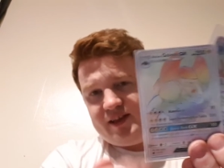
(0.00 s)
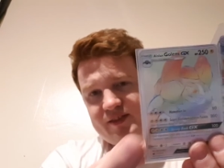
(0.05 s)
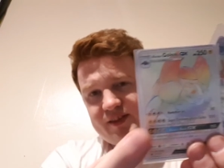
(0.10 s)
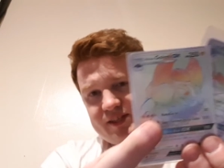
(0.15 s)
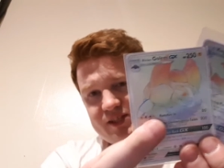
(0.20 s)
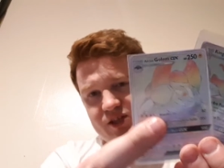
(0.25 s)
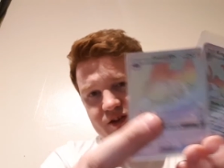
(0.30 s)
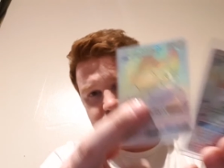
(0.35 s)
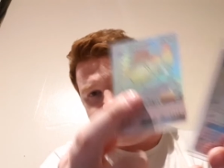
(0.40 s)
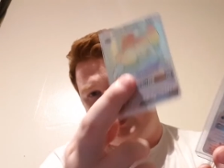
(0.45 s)
Now
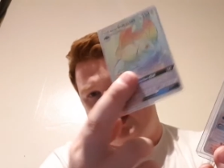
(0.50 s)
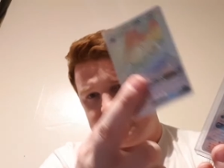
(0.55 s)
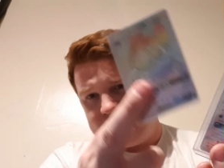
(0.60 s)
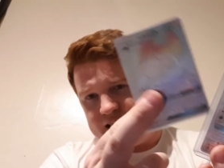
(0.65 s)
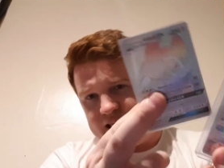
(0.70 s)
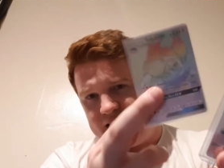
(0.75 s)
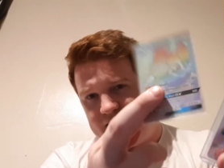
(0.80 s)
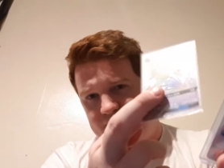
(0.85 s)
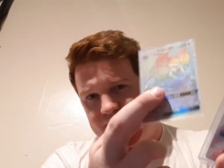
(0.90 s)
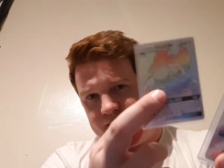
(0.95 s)
this
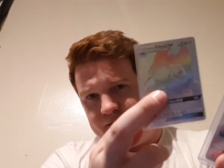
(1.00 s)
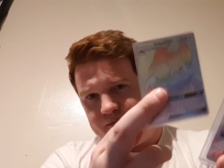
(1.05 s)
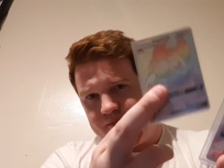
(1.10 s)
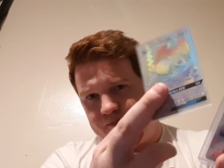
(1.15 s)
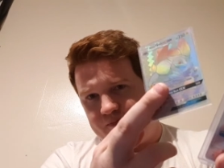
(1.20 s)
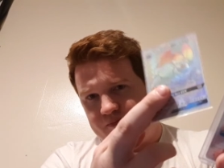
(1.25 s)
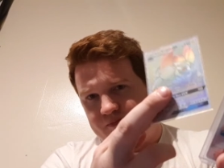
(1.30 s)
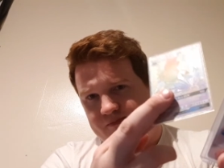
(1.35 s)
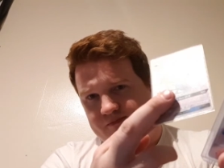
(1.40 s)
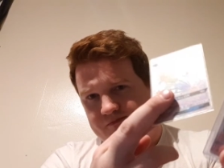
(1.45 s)
obviously
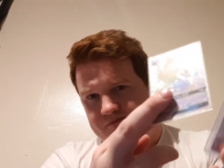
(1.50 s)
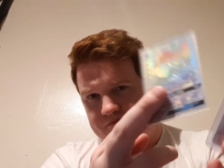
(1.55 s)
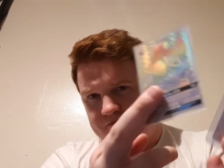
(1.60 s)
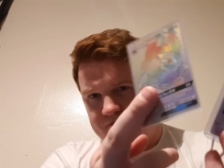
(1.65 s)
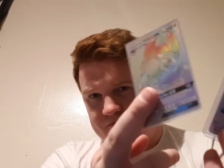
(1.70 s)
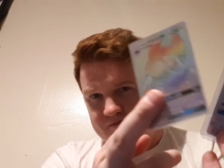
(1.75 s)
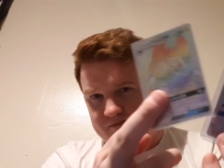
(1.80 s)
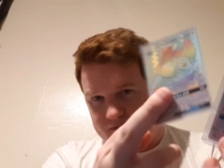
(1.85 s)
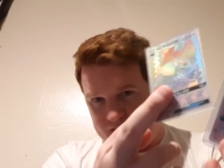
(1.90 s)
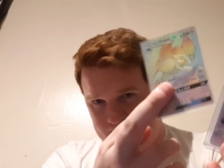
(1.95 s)

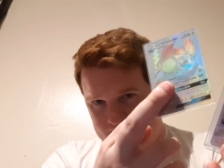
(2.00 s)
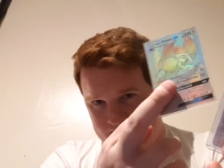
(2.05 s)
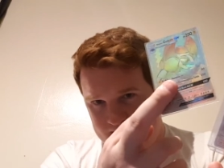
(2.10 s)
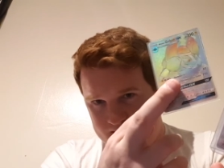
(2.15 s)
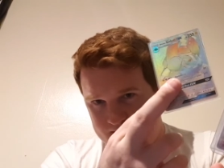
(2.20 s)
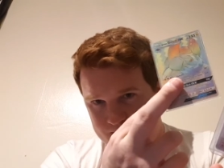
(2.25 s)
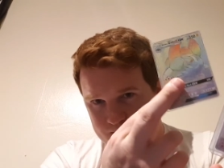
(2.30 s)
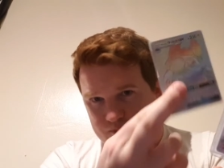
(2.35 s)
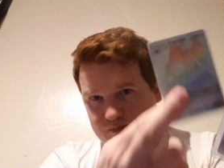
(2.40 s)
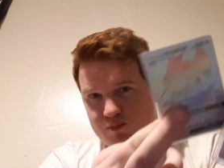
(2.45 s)

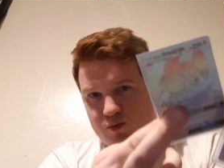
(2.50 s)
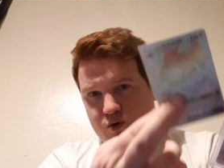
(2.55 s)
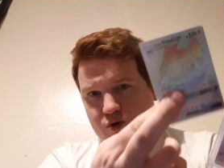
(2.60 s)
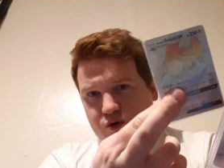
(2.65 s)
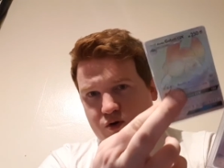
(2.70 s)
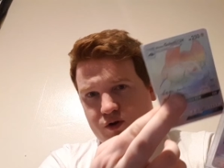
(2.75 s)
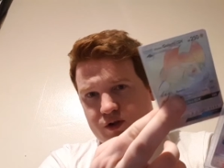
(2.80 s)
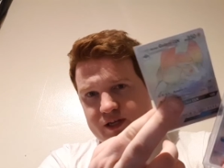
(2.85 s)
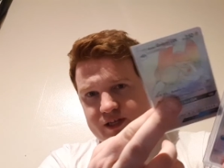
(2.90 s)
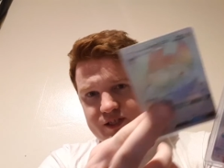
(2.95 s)
is
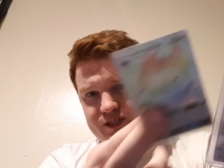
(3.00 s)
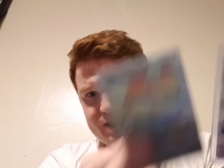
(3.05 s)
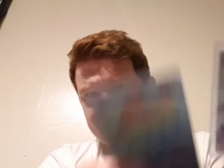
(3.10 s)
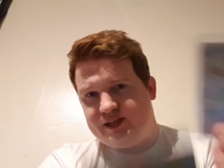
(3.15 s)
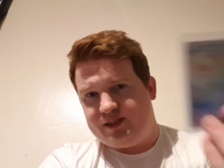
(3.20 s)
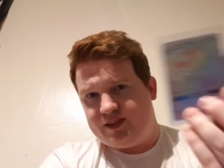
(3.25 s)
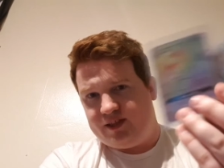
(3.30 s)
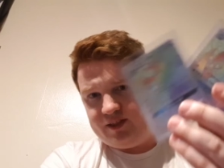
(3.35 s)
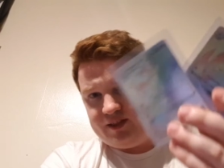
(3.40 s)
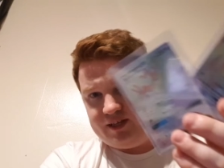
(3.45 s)
more
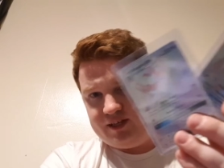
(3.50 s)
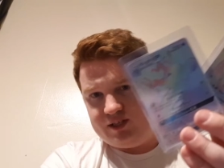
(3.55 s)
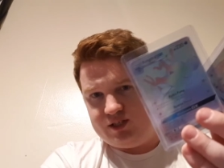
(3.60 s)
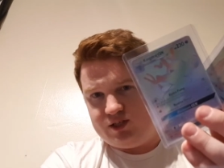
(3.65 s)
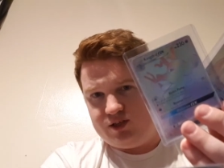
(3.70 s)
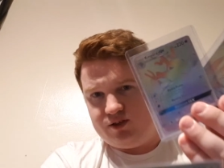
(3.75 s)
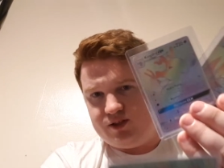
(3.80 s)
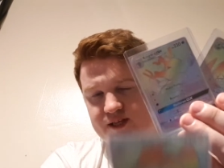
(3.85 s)
legit than these two.